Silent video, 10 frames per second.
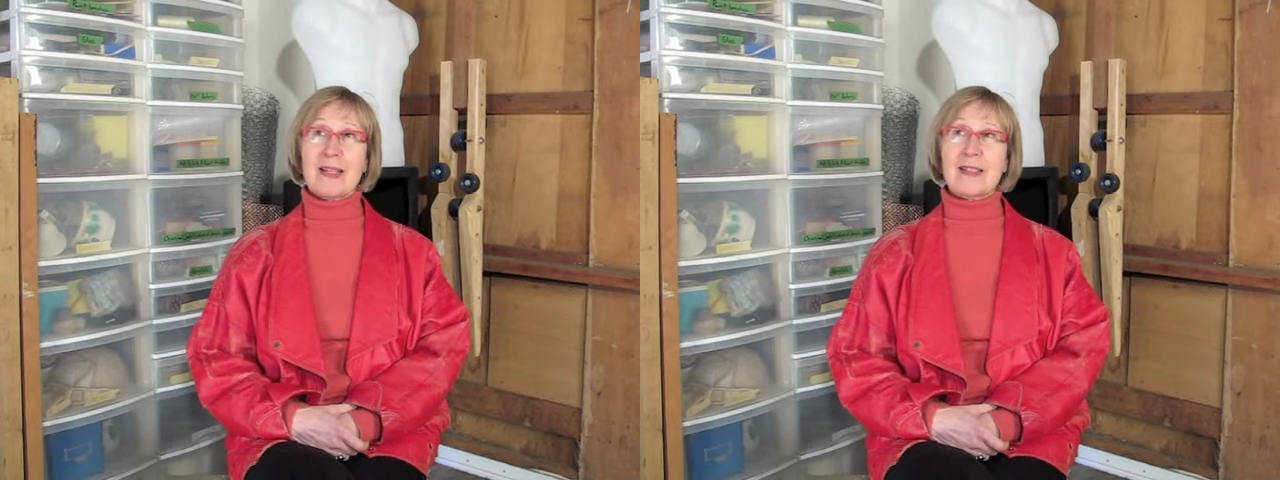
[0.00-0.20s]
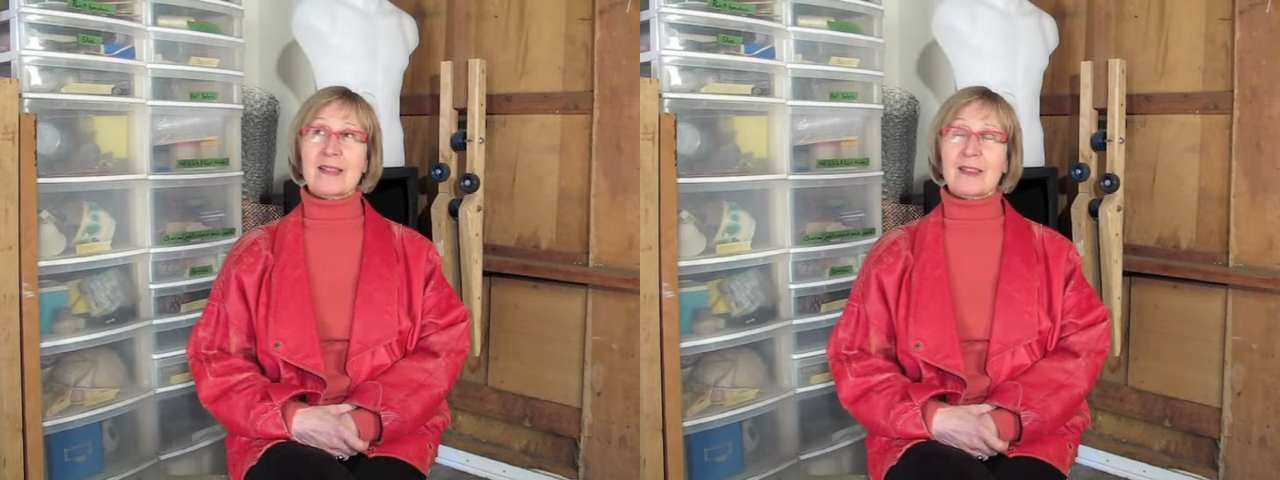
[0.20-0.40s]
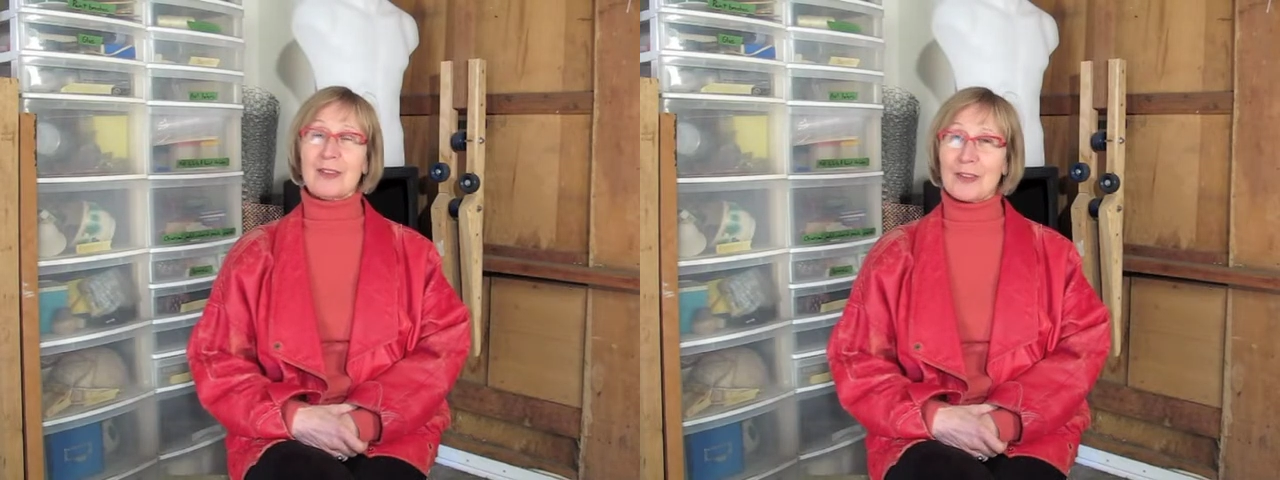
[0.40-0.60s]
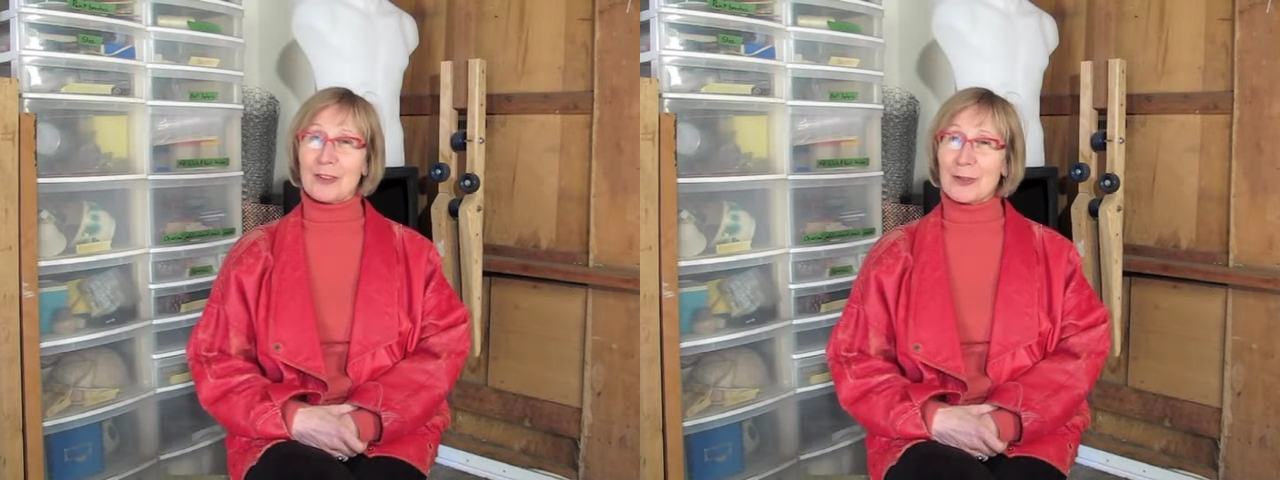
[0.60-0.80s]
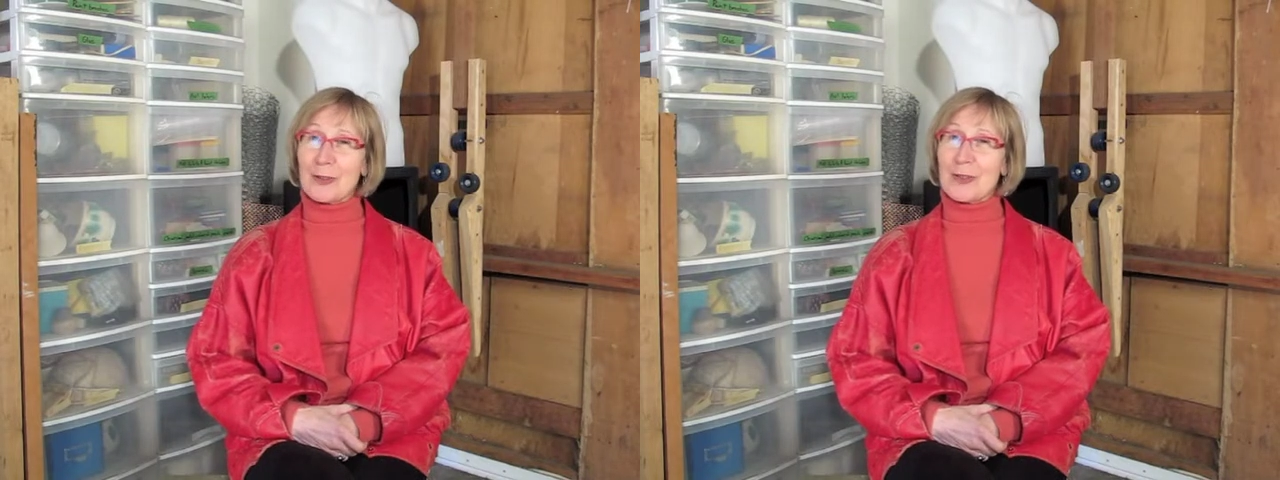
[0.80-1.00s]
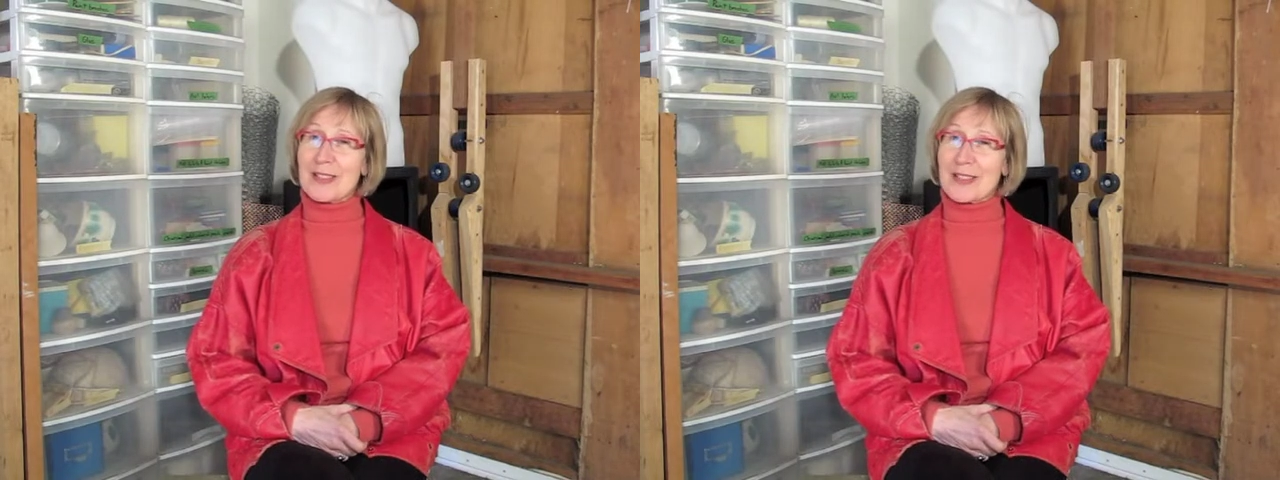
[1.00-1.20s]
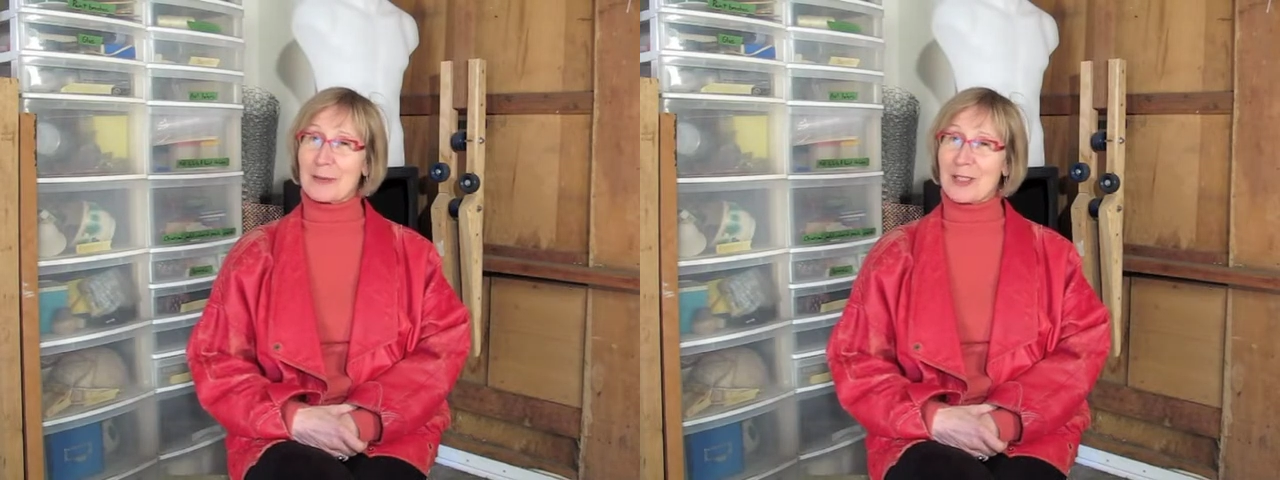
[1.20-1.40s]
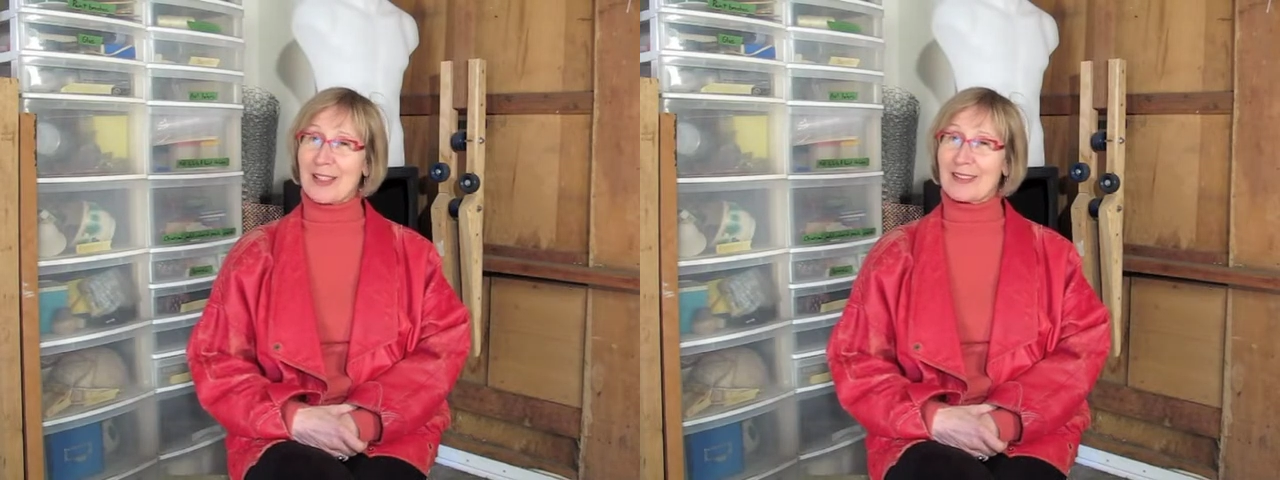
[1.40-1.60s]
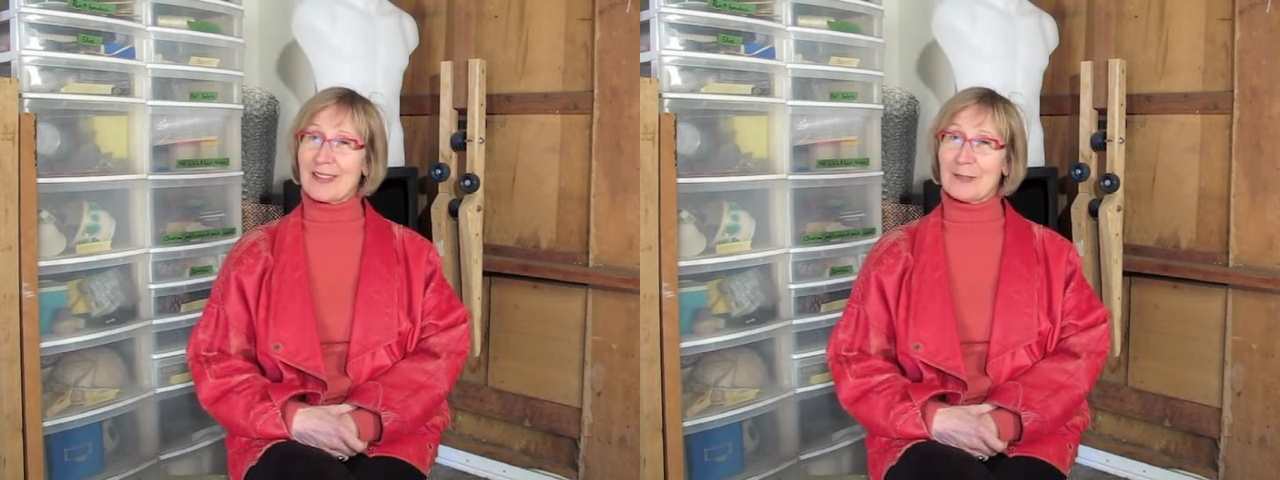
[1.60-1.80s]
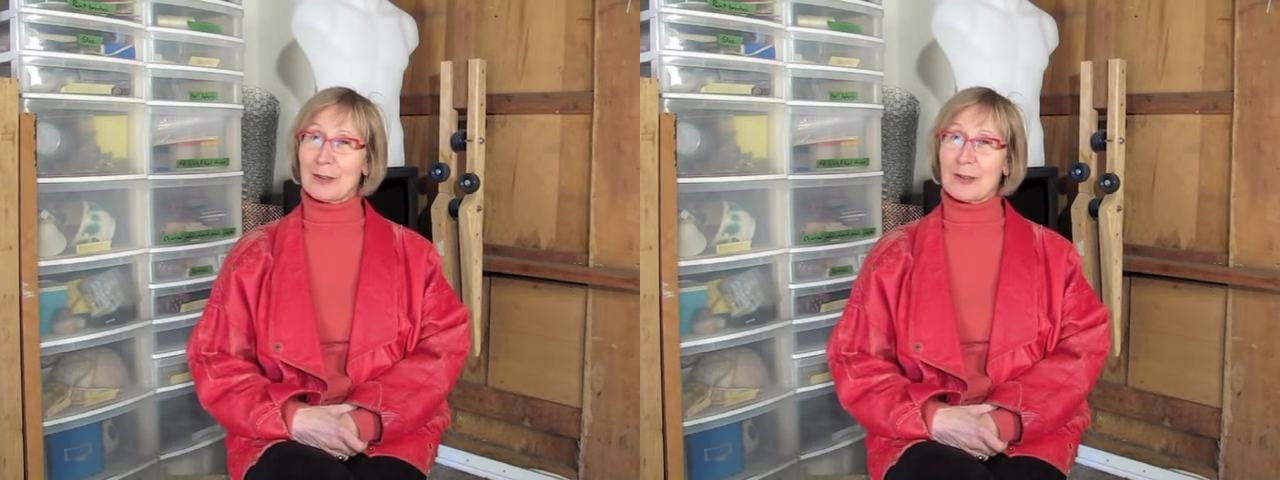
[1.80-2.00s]
It's a huge subject,
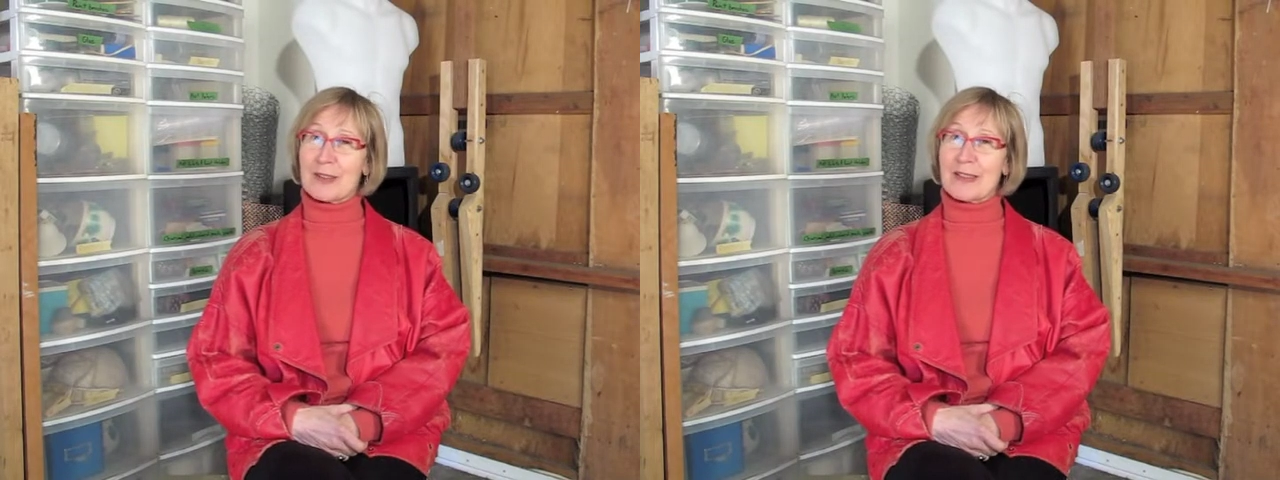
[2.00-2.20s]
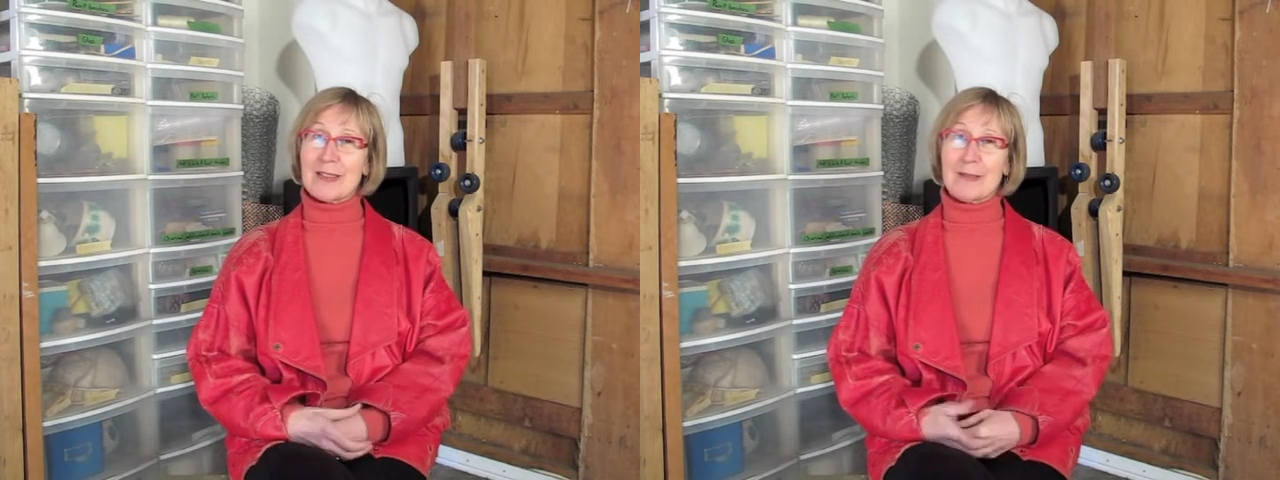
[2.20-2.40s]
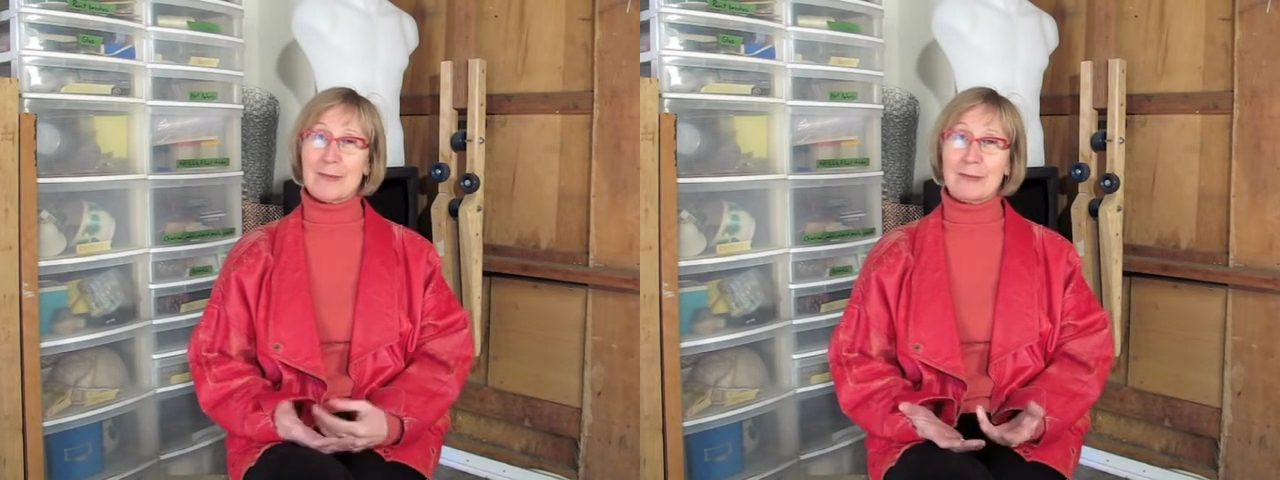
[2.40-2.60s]
and of course,